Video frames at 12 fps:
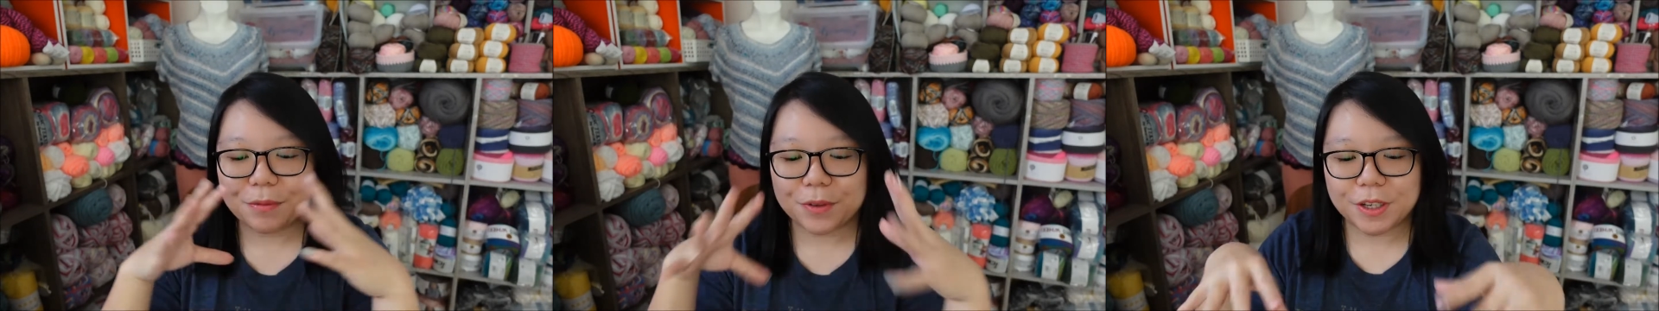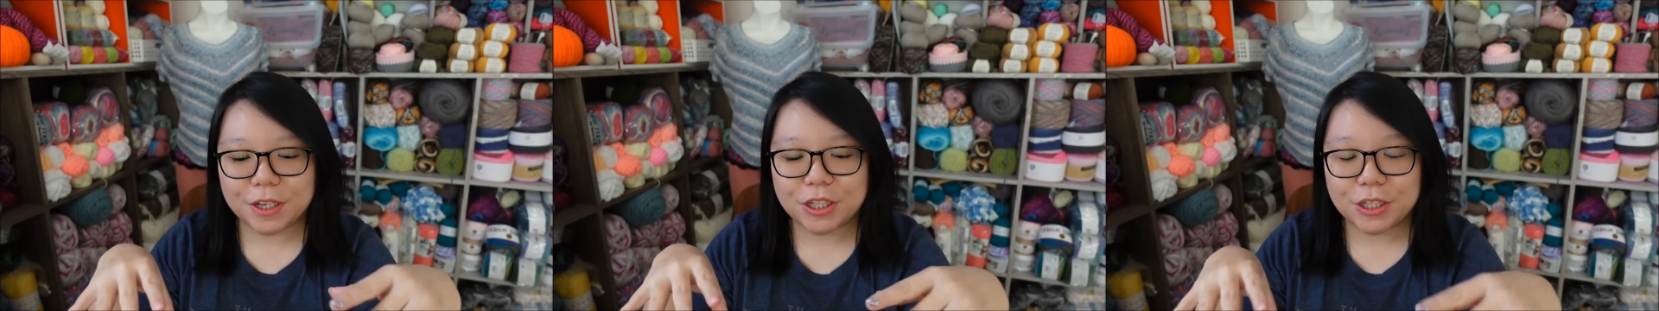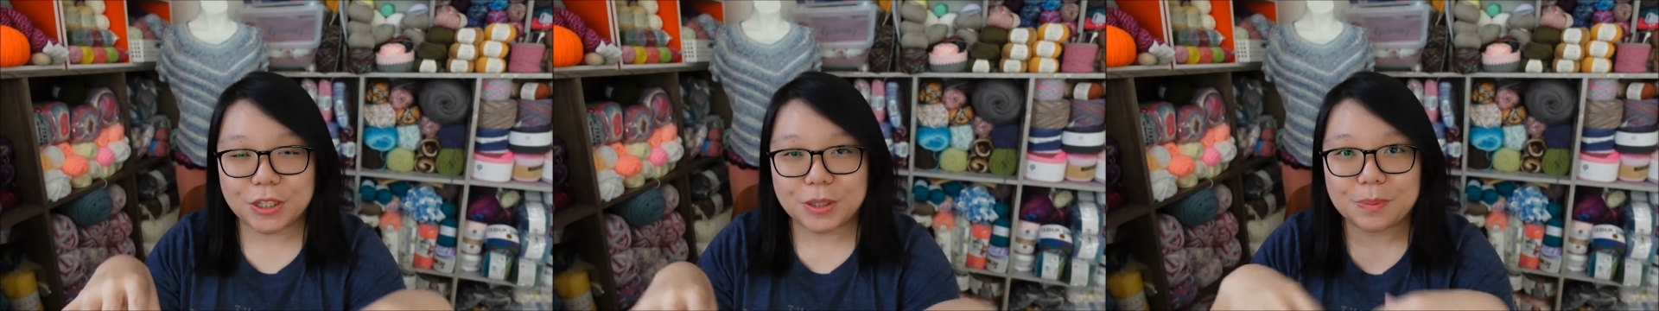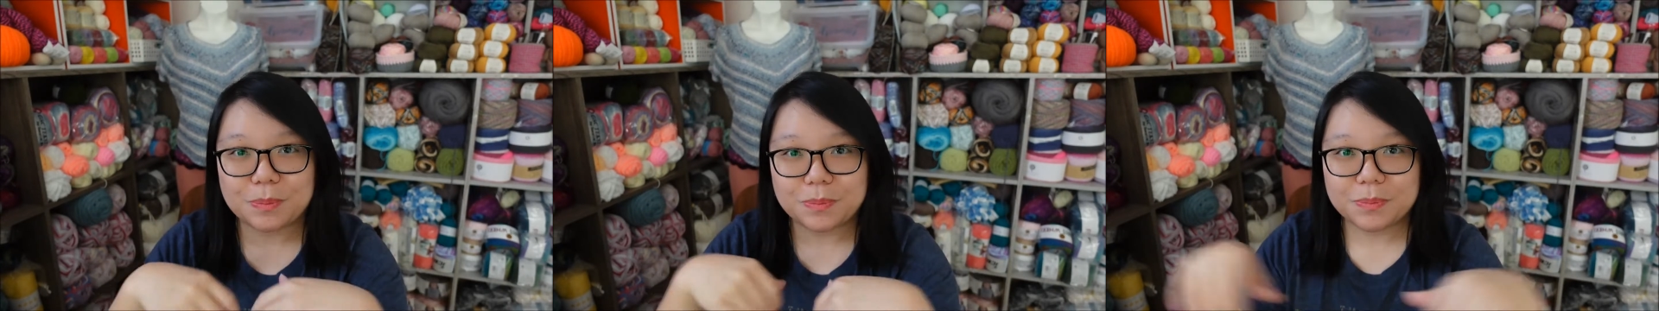
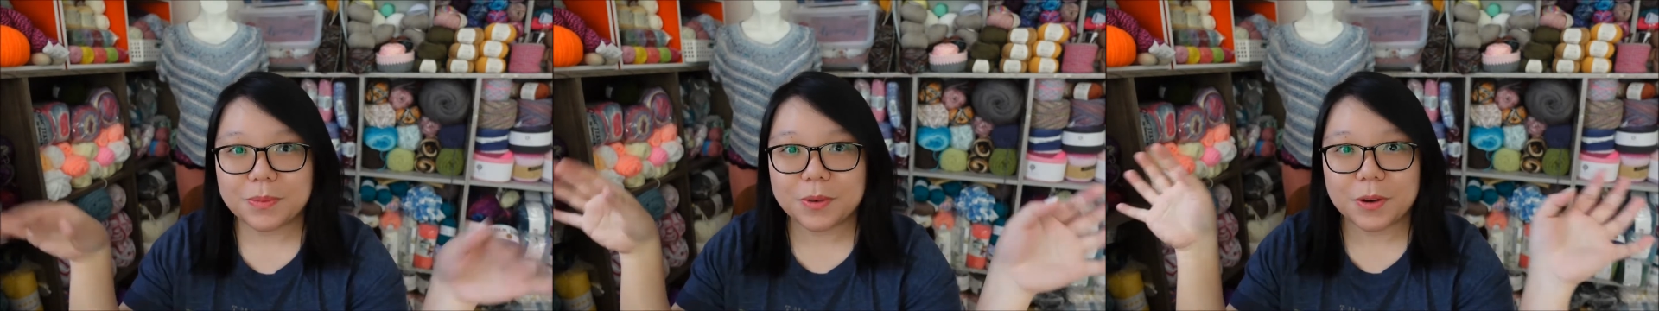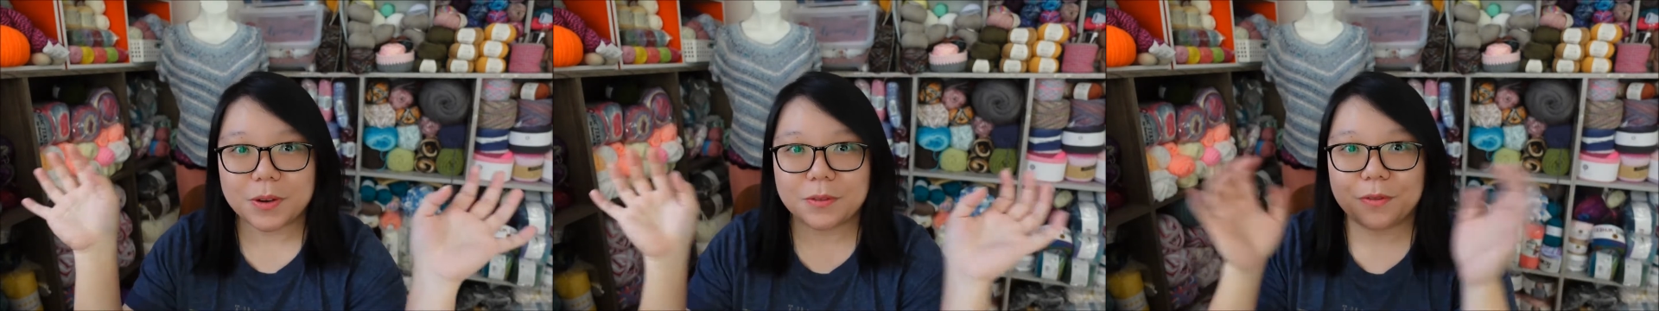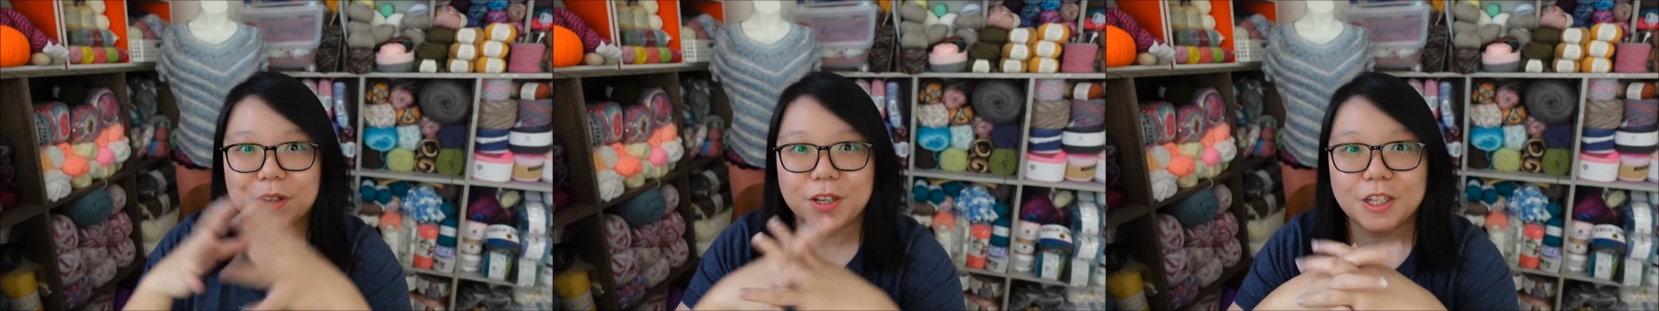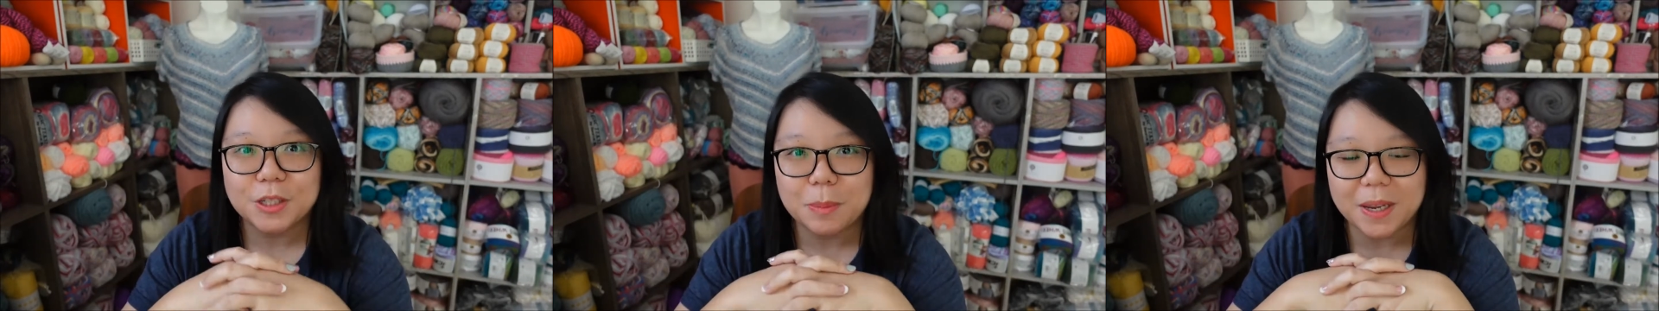finished
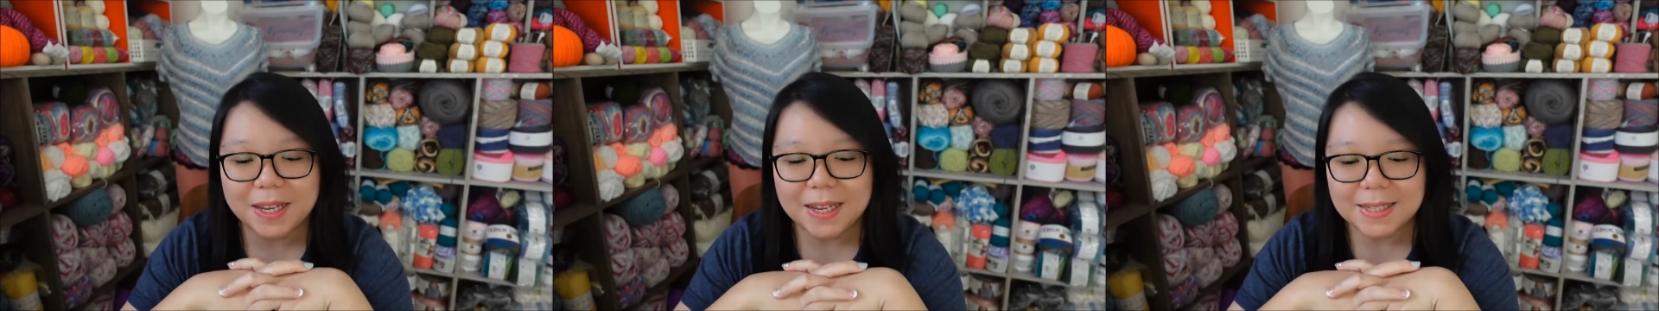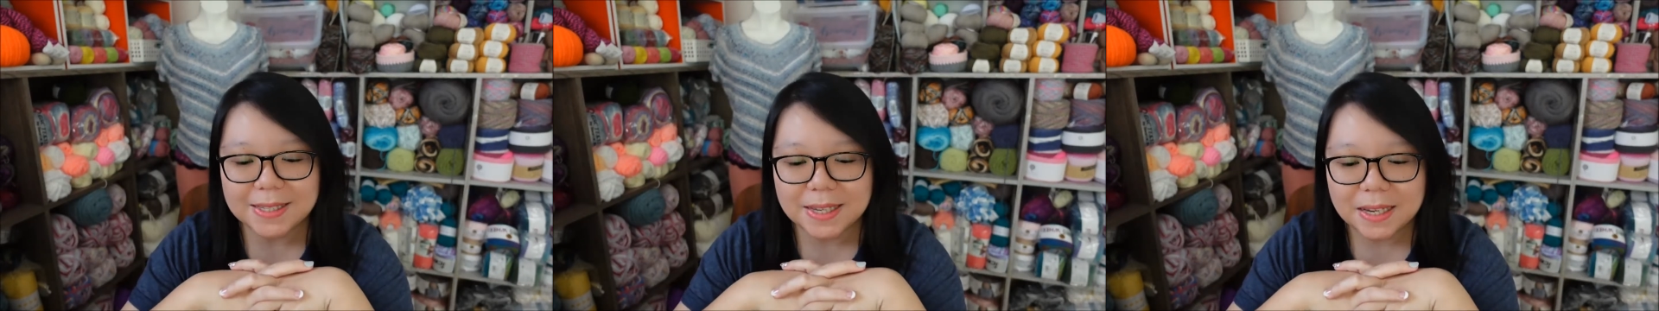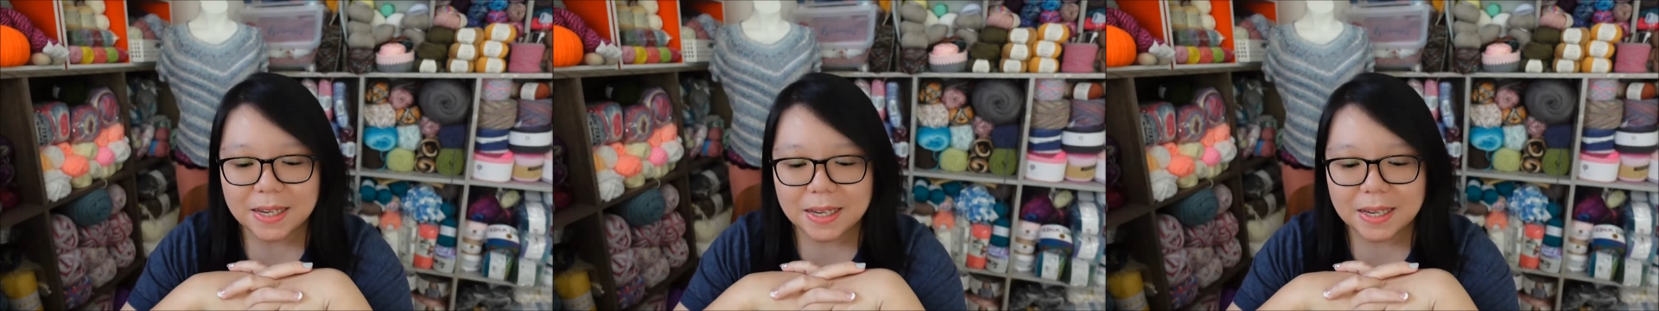piece.